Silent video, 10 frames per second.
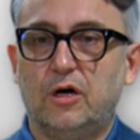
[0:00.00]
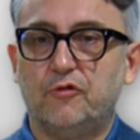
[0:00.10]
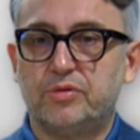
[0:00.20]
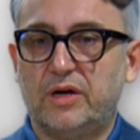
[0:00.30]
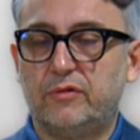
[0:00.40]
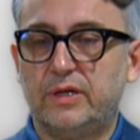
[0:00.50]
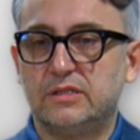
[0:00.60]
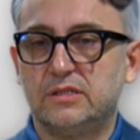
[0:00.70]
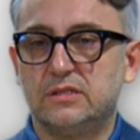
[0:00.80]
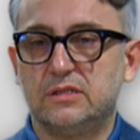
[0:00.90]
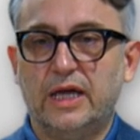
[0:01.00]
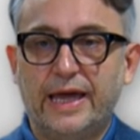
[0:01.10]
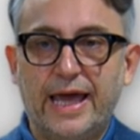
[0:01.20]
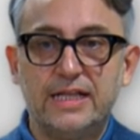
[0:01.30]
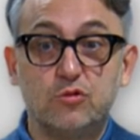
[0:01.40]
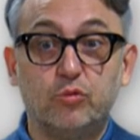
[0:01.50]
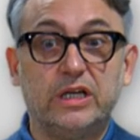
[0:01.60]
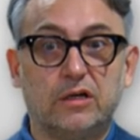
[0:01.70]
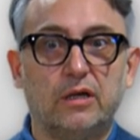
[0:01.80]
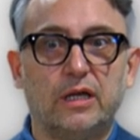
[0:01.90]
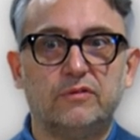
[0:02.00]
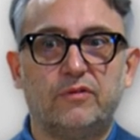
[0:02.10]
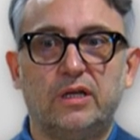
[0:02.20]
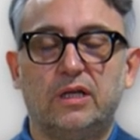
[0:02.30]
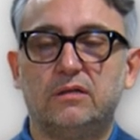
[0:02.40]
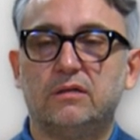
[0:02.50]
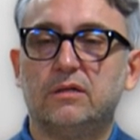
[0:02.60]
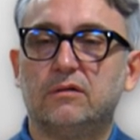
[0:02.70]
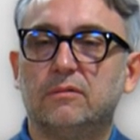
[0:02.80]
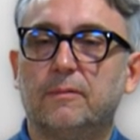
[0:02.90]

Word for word: of preferences, hence weak collective identity.